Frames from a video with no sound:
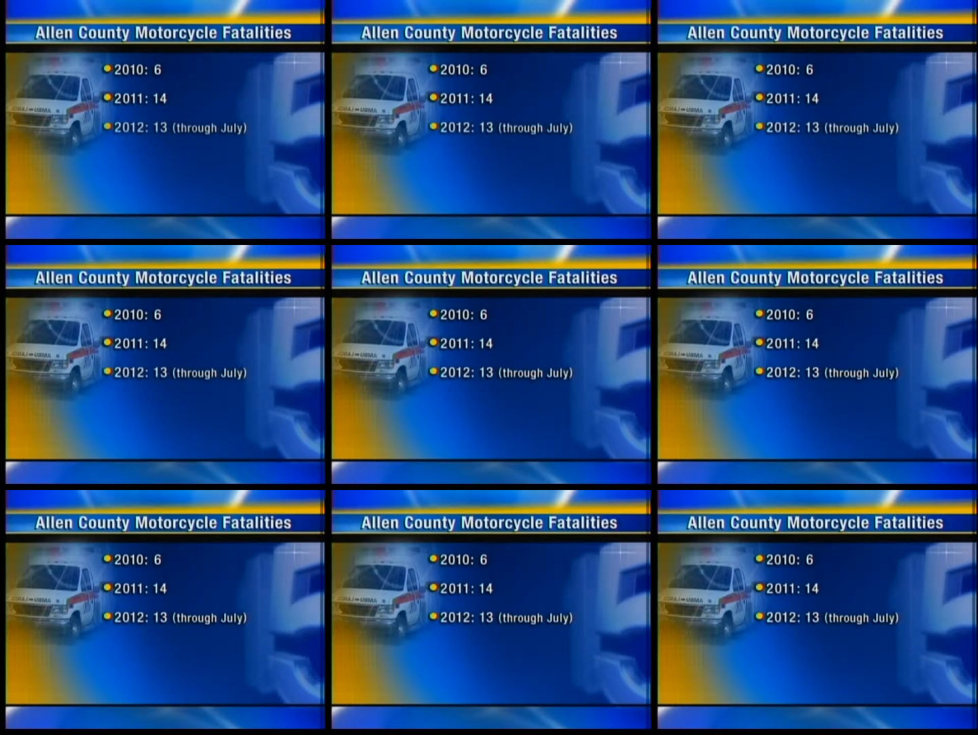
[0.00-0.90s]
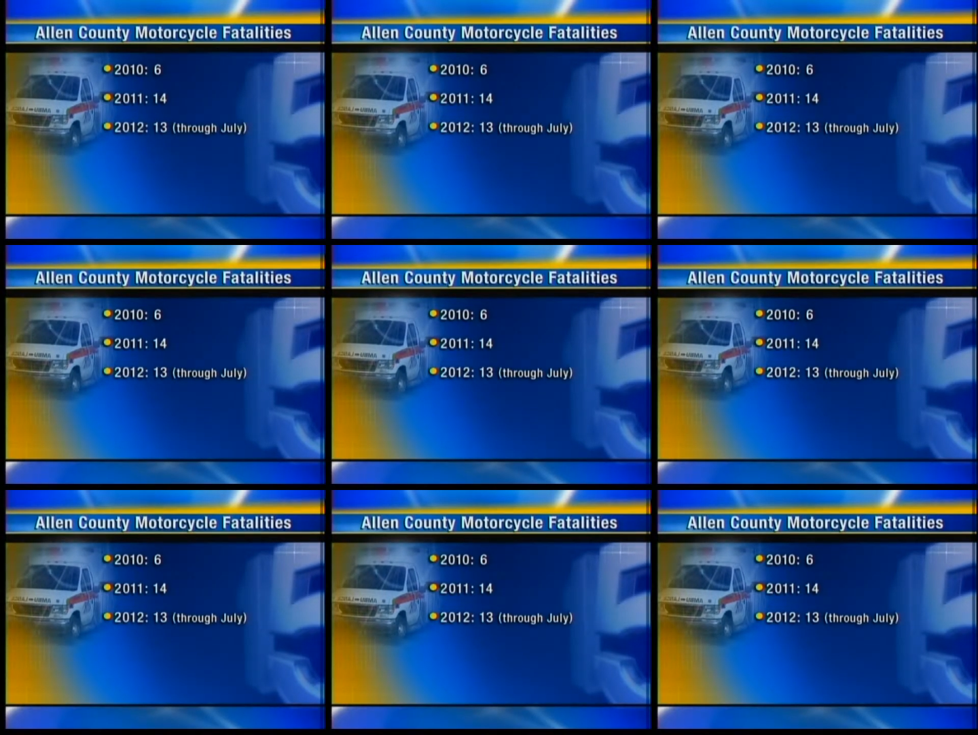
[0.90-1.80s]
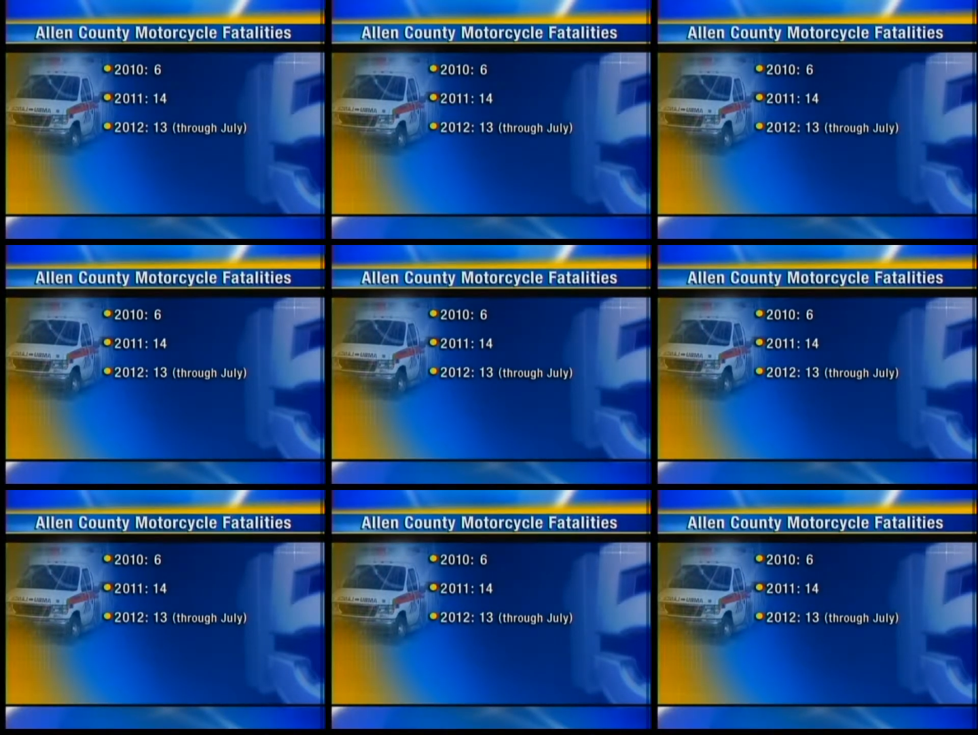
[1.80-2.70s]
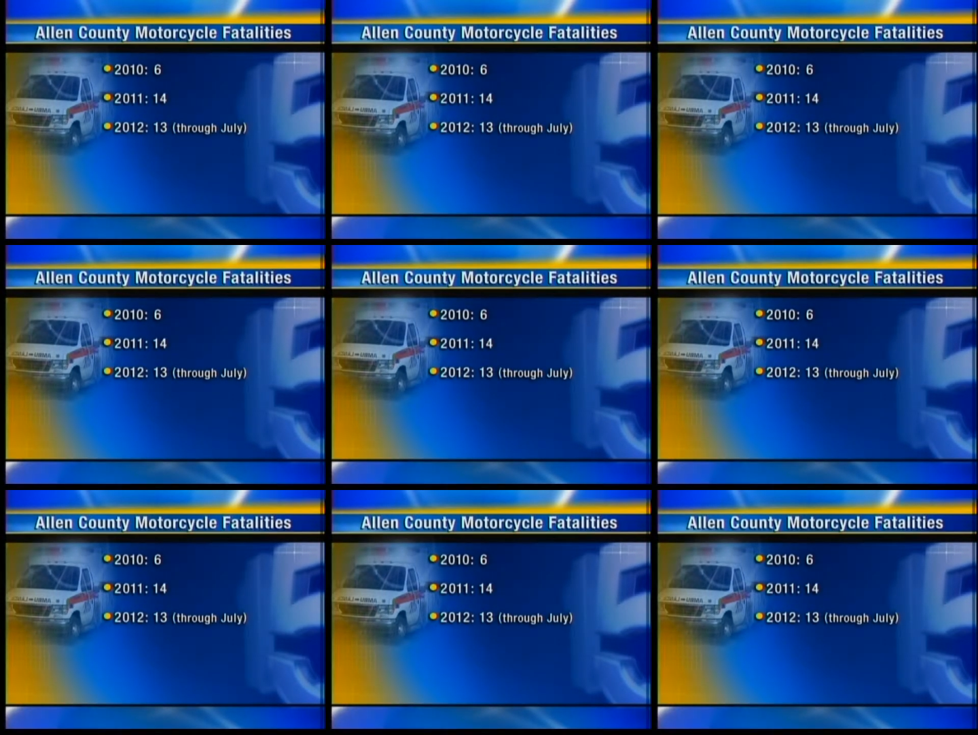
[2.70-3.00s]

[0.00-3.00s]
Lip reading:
(no speaker visible)